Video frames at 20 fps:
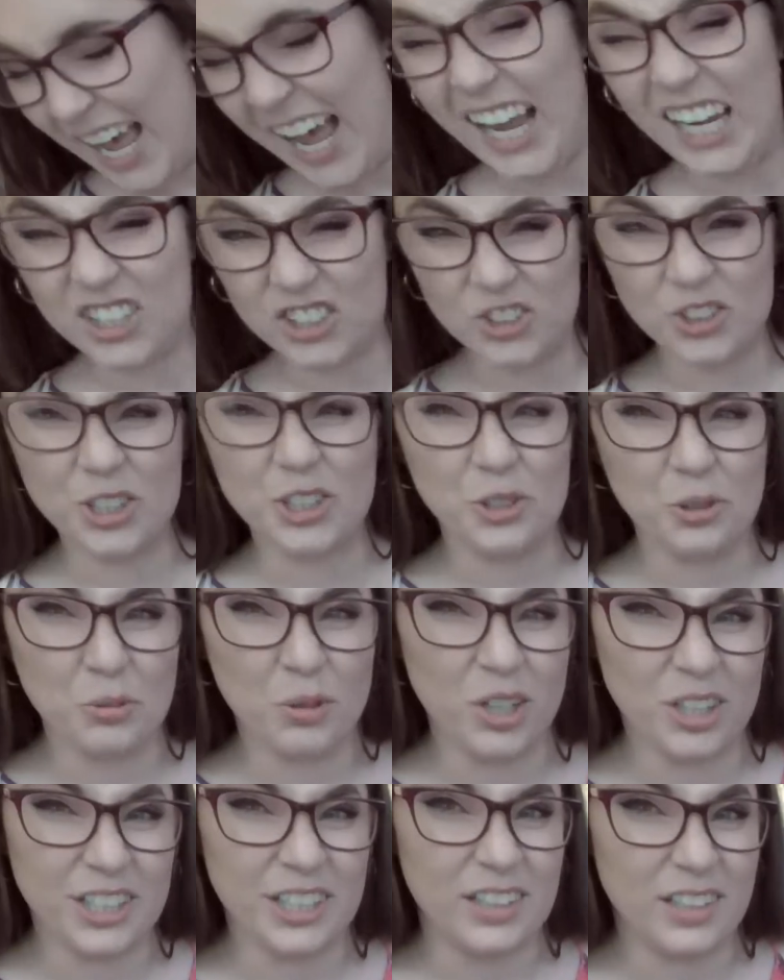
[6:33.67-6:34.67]
Actually,
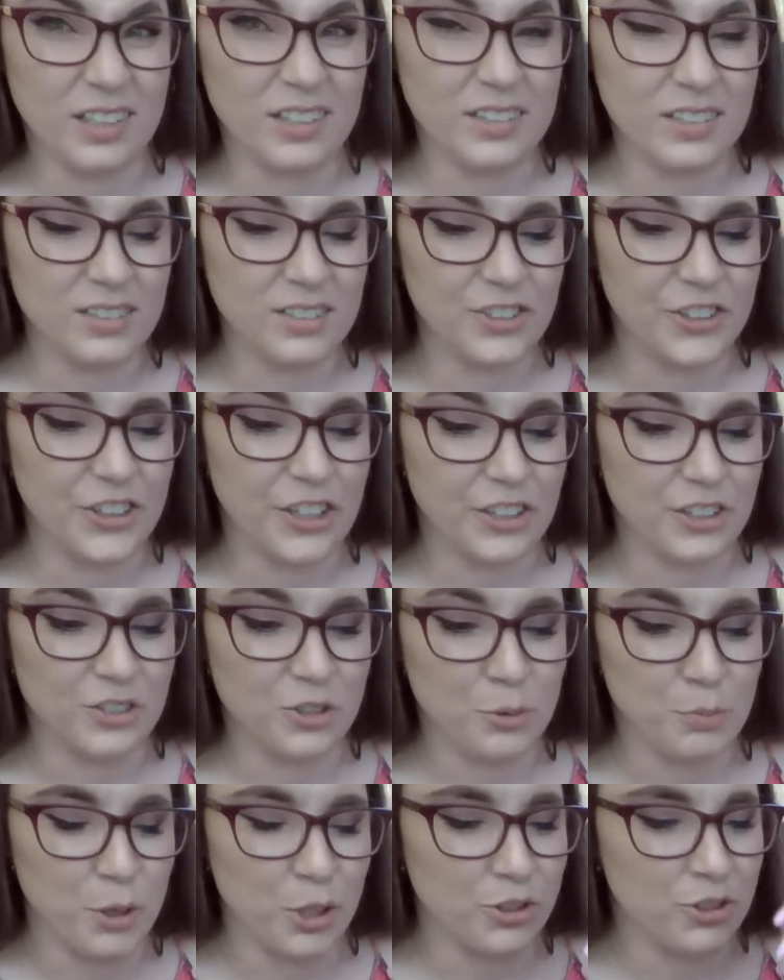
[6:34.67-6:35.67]
Ronnie does. She does
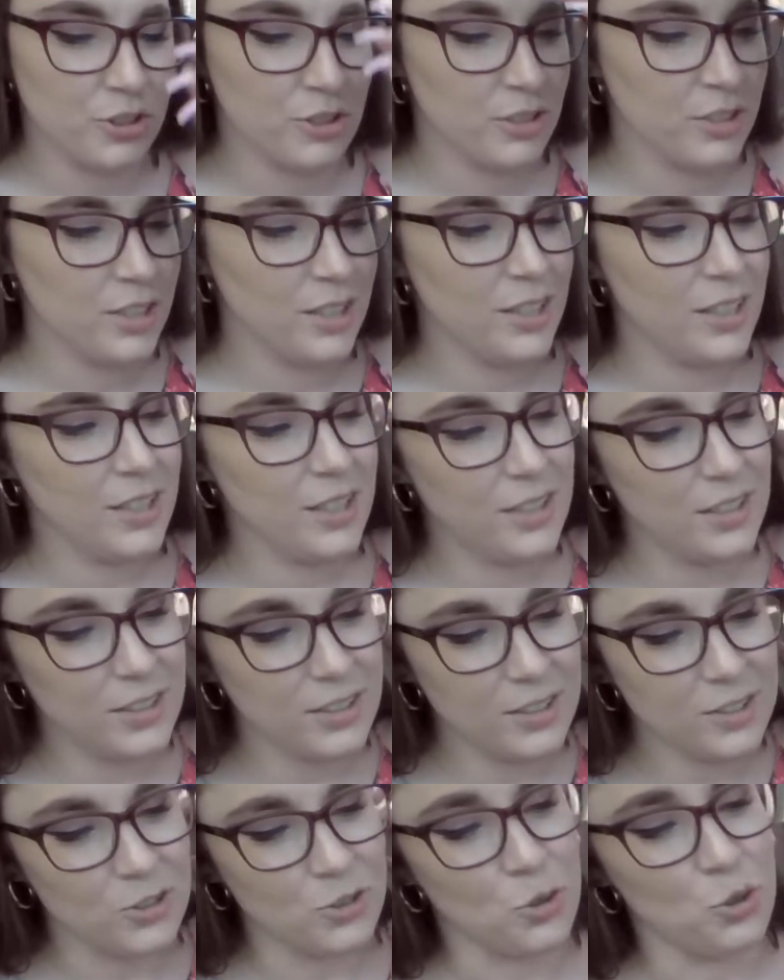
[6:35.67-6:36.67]
too much.
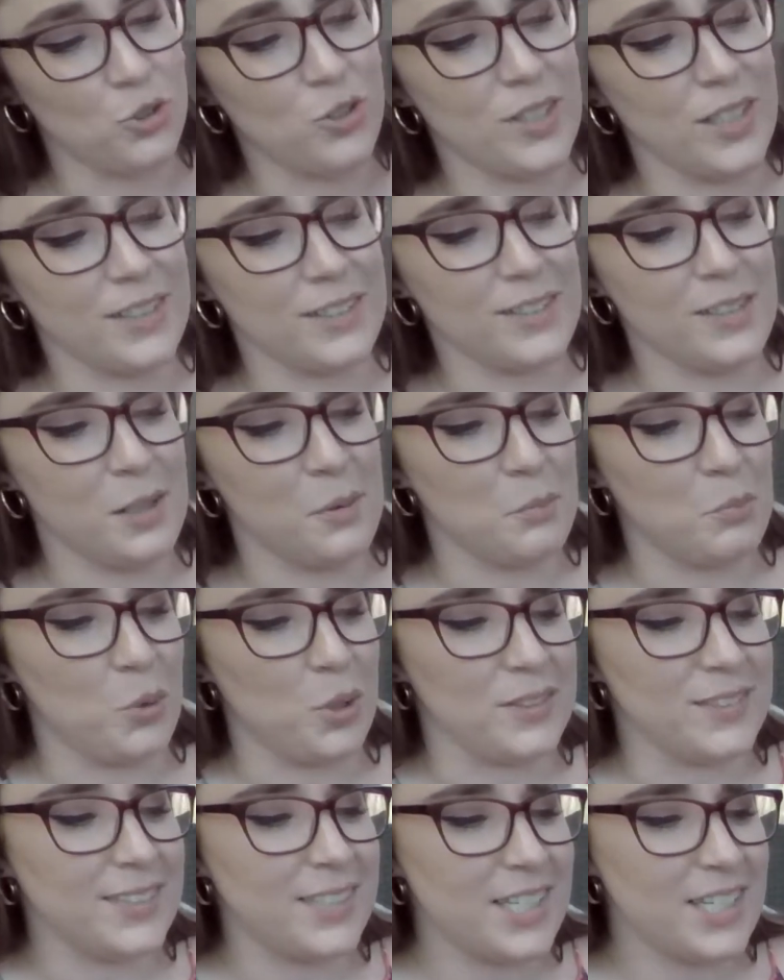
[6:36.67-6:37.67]
So 16
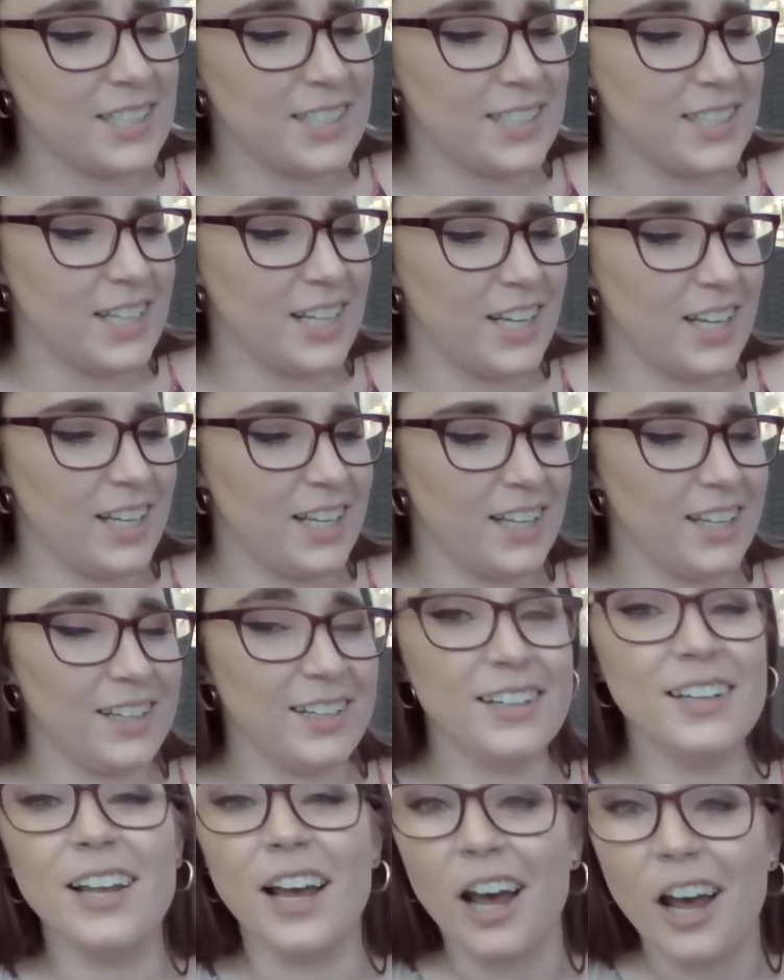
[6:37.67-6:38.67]
plus 16.
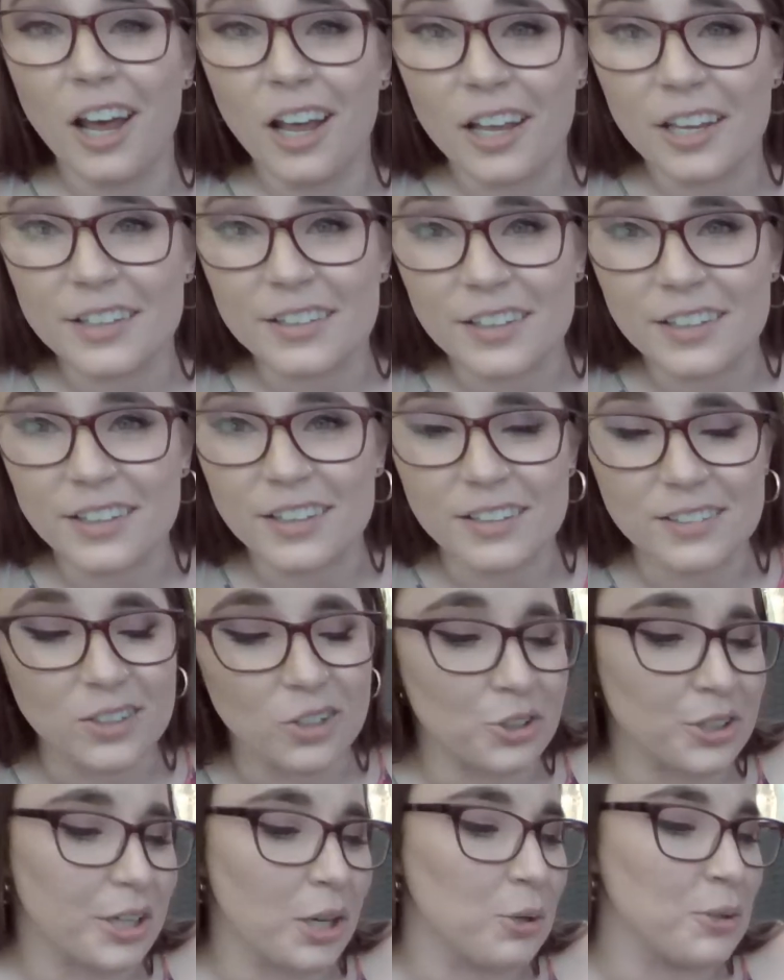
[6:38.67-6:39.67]
I did this
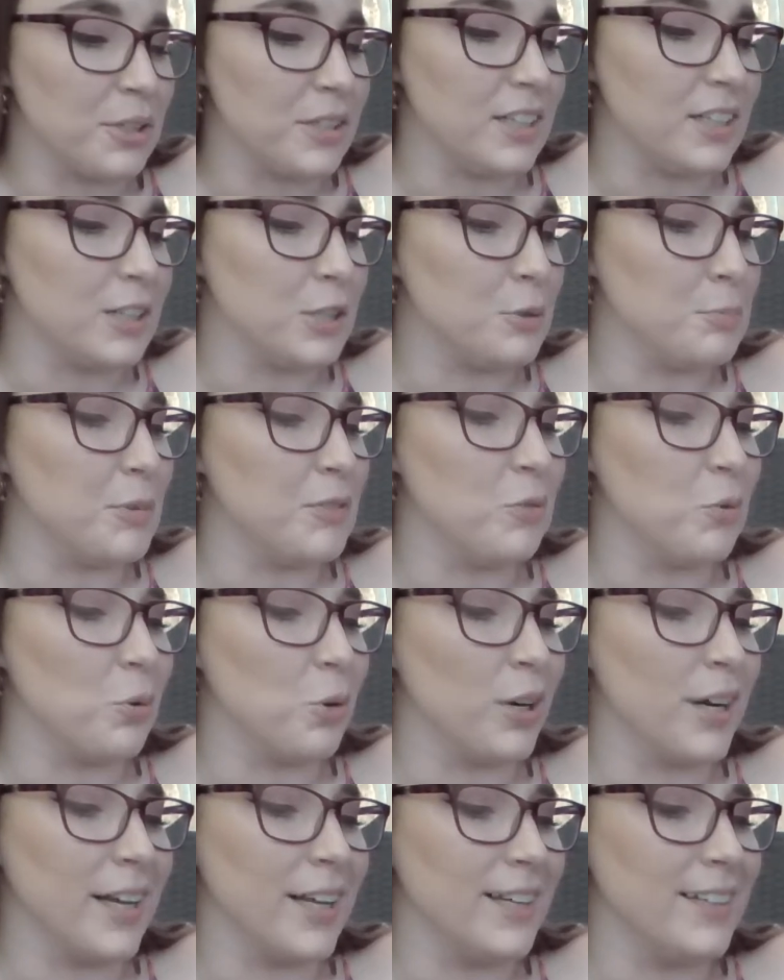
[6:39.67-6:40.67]
on a calculator
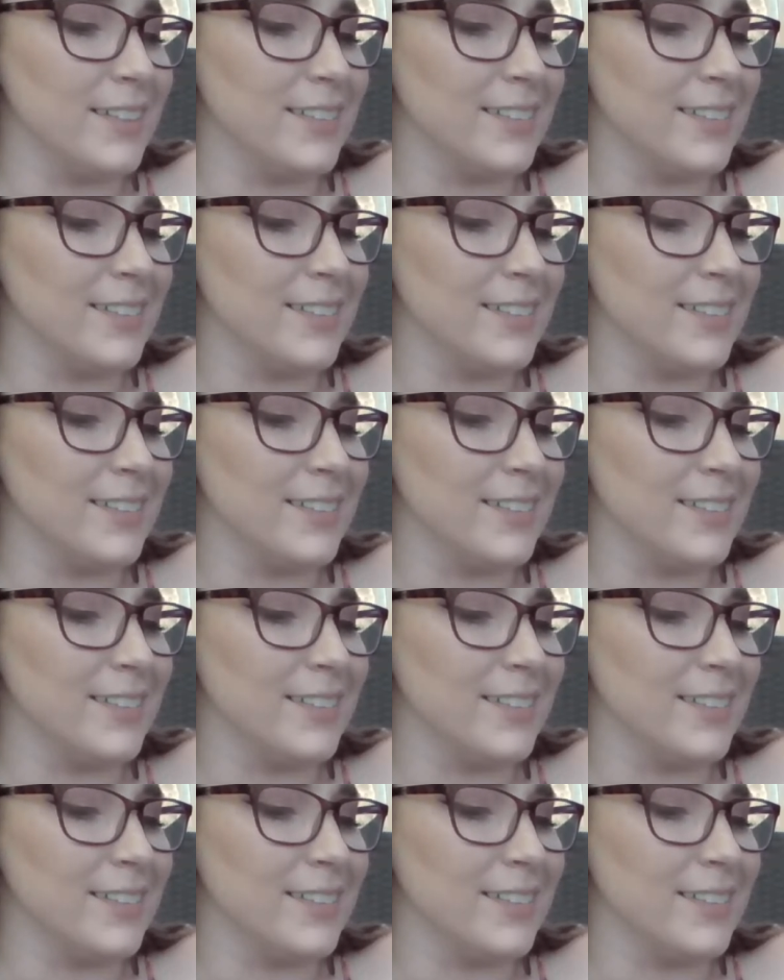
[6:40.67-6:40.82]
beforehand.